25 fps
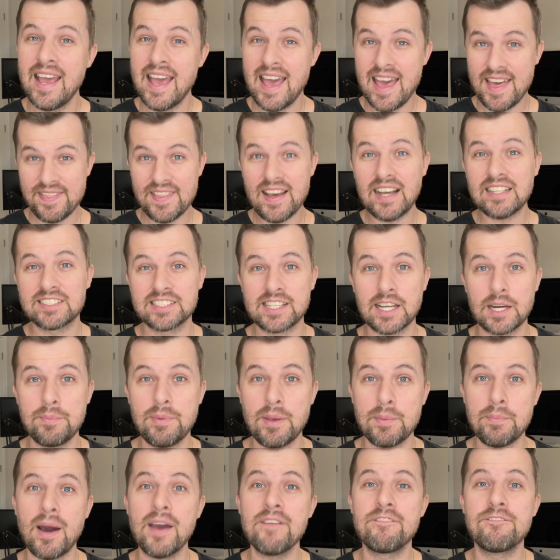And that's gonna be
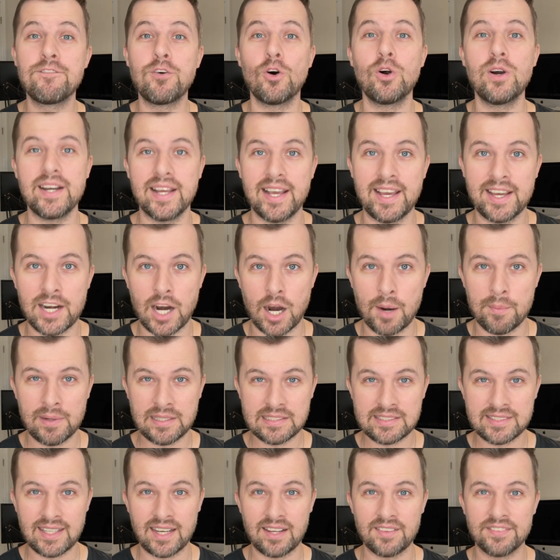my 48
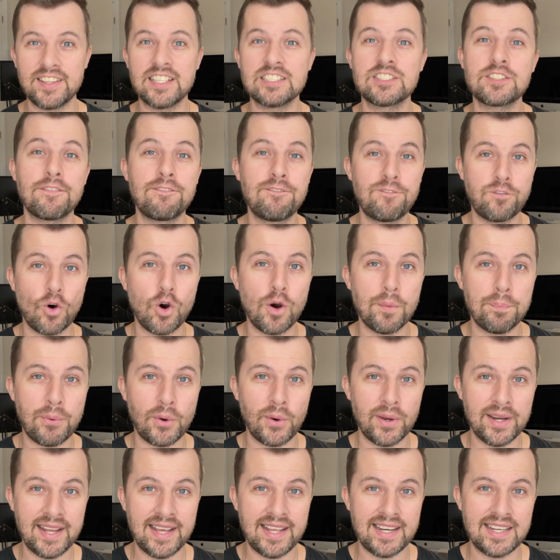RMSL. That's a
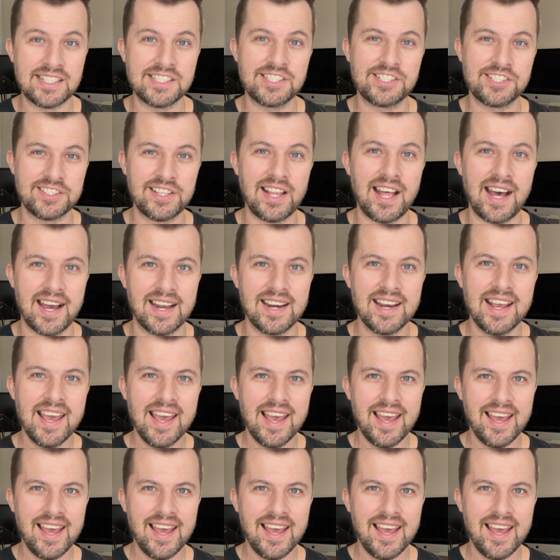4.8 inch slot.